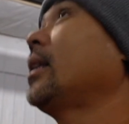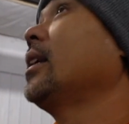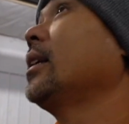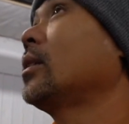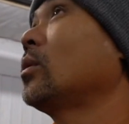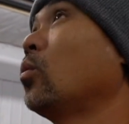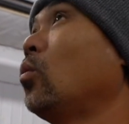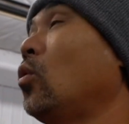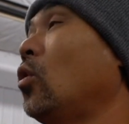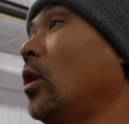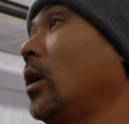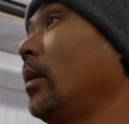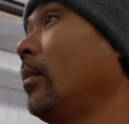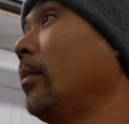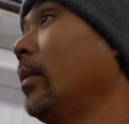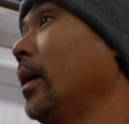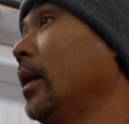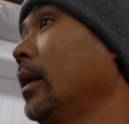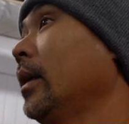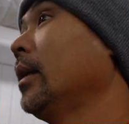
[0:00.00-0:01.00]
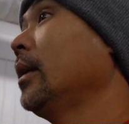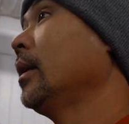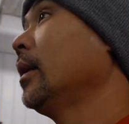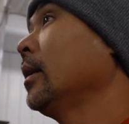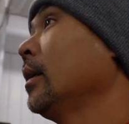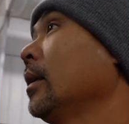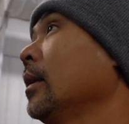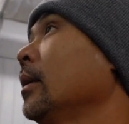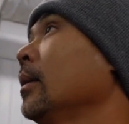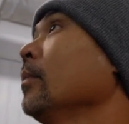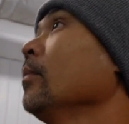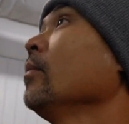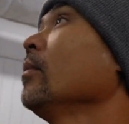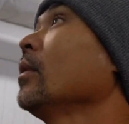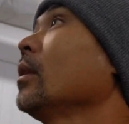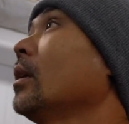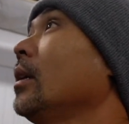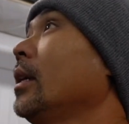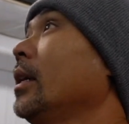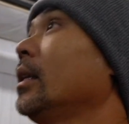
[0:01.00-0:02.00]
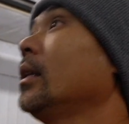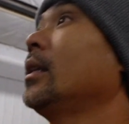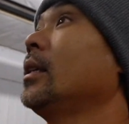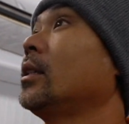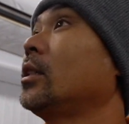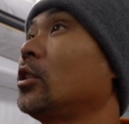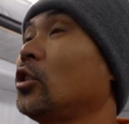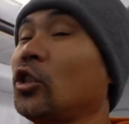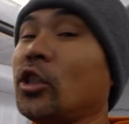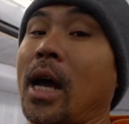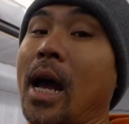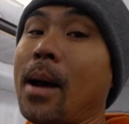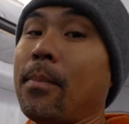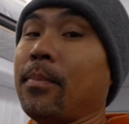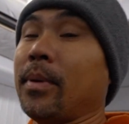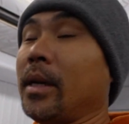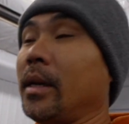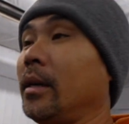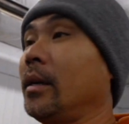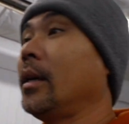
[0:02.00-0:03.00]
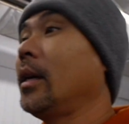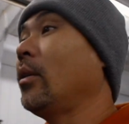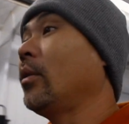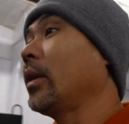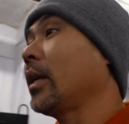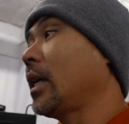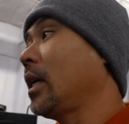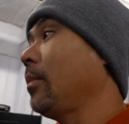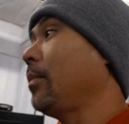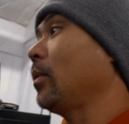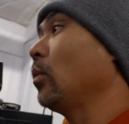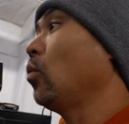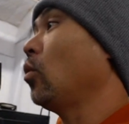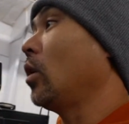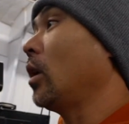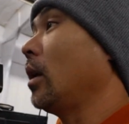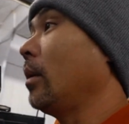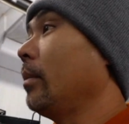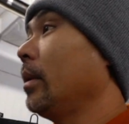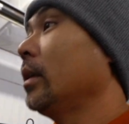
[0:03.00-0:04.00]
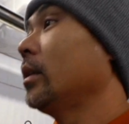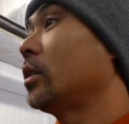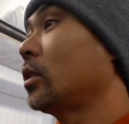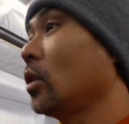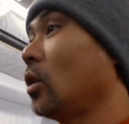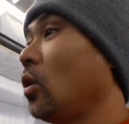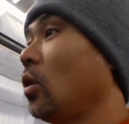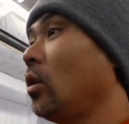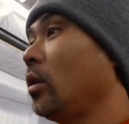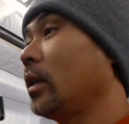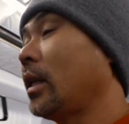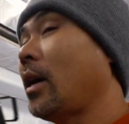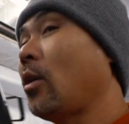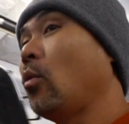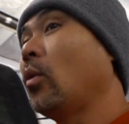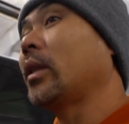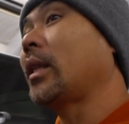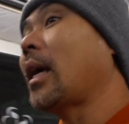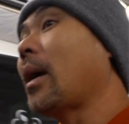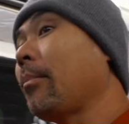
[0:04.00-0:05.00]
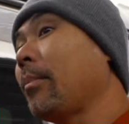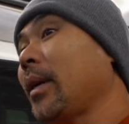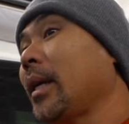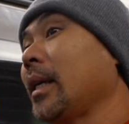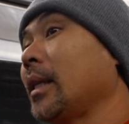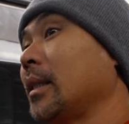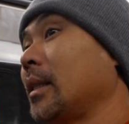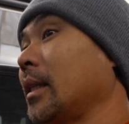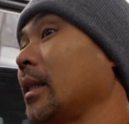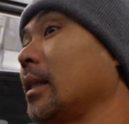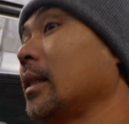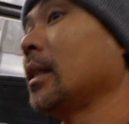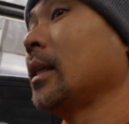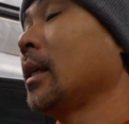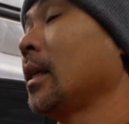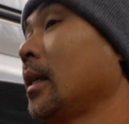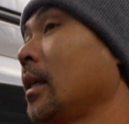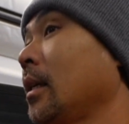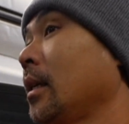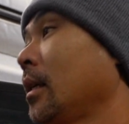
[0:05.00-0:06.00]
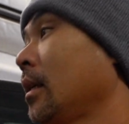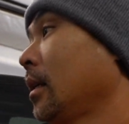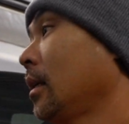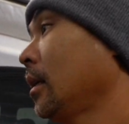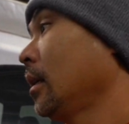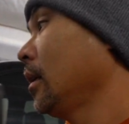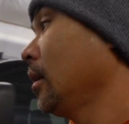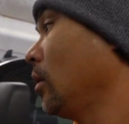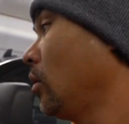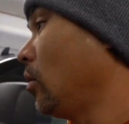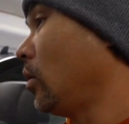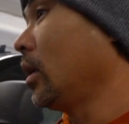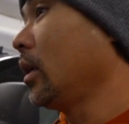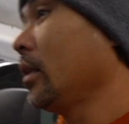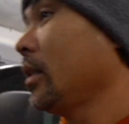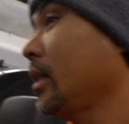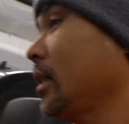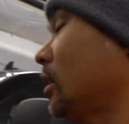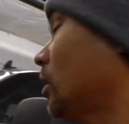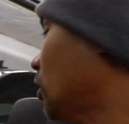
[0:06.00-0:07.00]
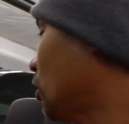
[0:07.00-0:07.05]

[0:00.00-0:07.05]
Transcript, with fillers: this warm in this shop here I want to keep it warm so that what that means is one of these